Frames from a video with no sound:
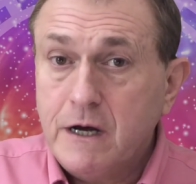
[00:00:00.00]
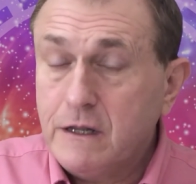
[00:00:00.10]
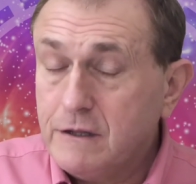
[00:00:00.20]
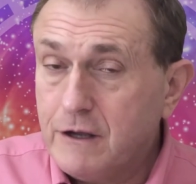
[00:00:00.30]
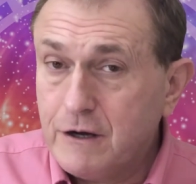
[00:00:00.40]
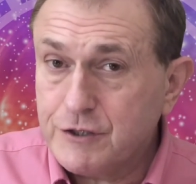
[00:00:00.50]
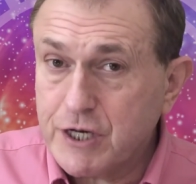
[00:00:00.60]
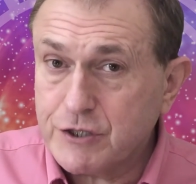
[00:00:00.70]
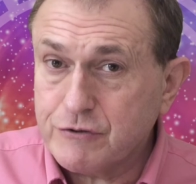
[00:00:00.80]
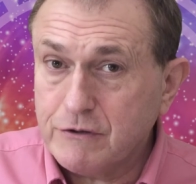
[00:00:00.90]
A large
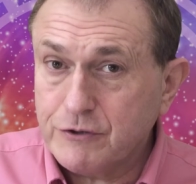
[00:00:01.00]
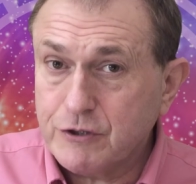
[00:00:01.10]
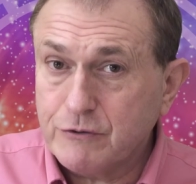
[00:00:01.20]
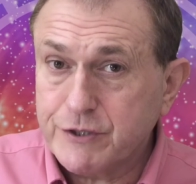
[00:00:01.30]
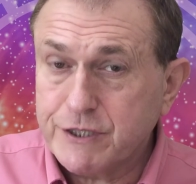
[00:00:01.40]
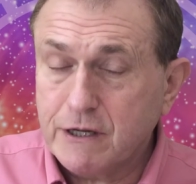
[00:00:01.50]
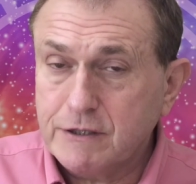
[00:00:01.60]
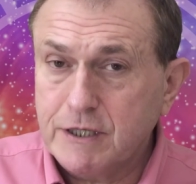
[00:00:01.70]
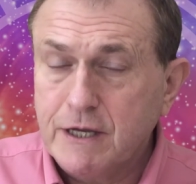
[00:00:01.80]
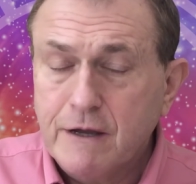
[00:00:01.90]
astrological
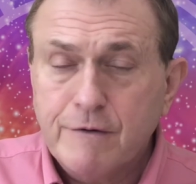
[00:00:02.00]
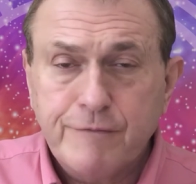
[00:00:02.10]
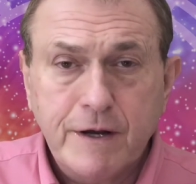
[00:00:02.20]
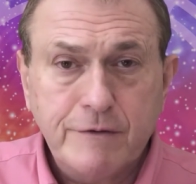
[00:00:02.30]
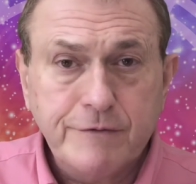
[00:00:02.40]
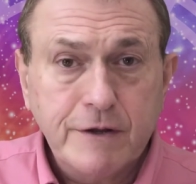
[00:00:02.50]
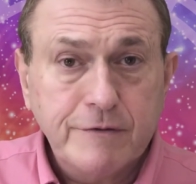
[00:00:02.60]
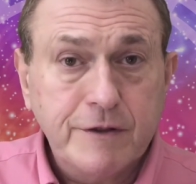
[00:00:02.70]
study found